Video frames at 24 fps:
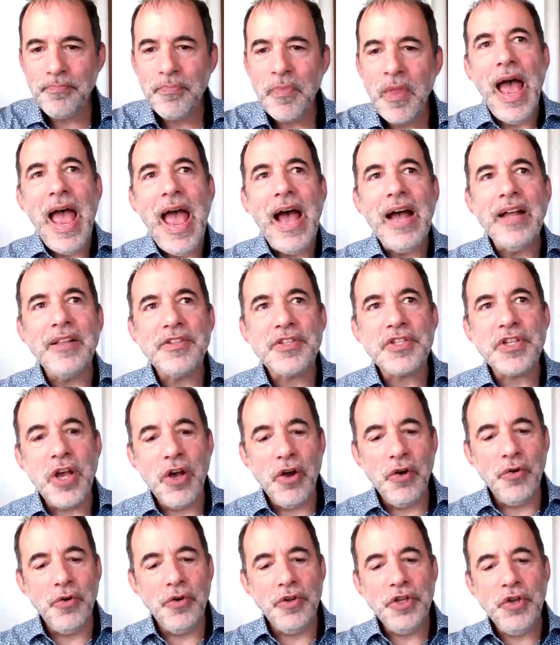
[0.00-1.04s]
And
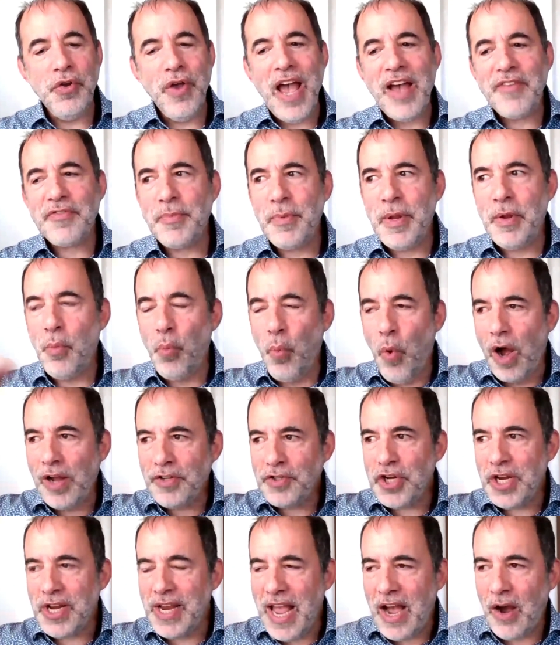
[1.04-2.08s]
so you have to be
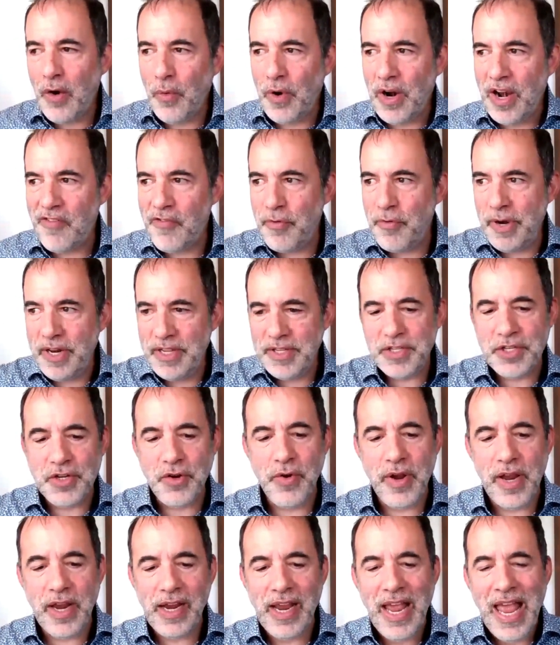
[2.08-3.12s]
watching out what everybody's
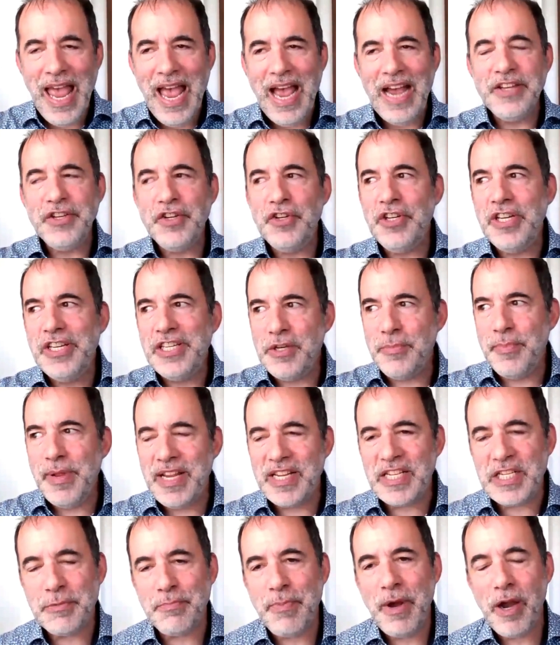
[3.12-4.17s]
doing, and you need to be
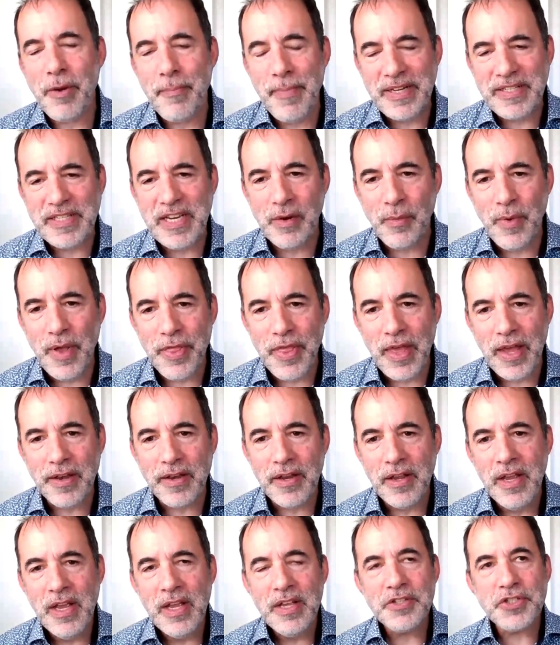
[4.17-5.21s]
experimenting with it.
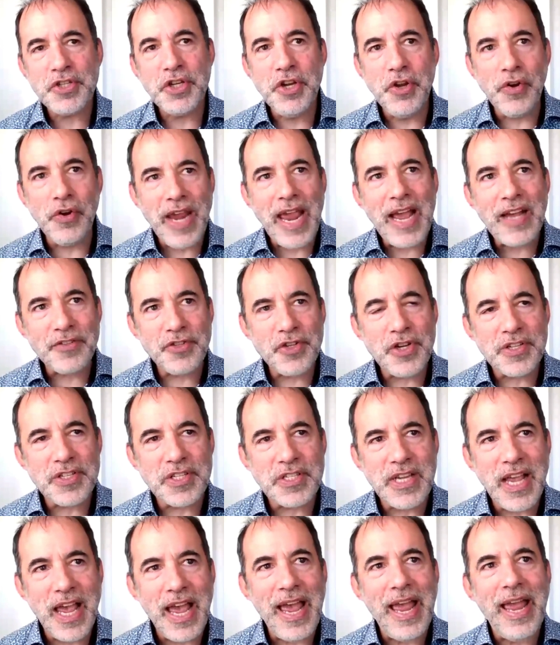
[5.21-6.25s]
So you can't just
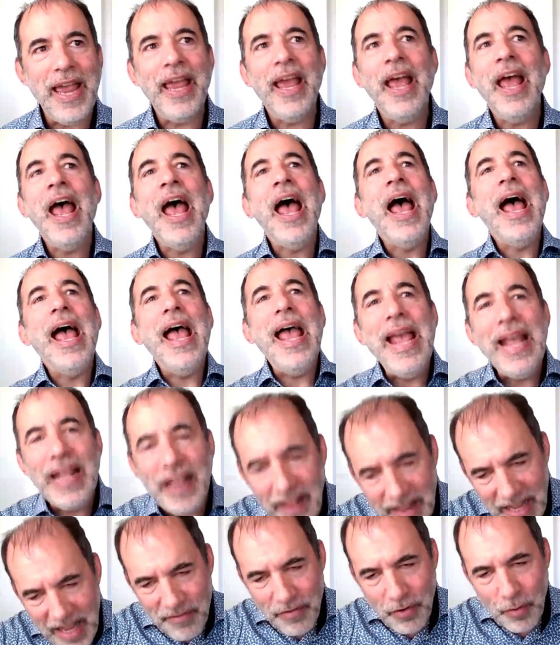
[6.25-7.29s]
say,
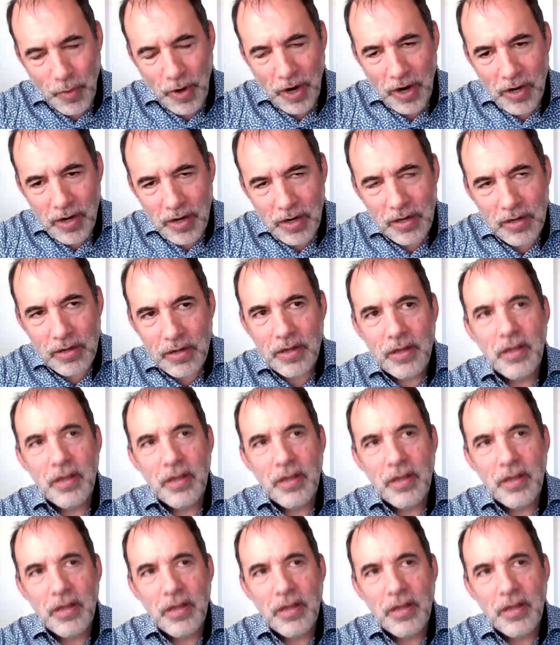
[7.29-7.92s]
it'll never work.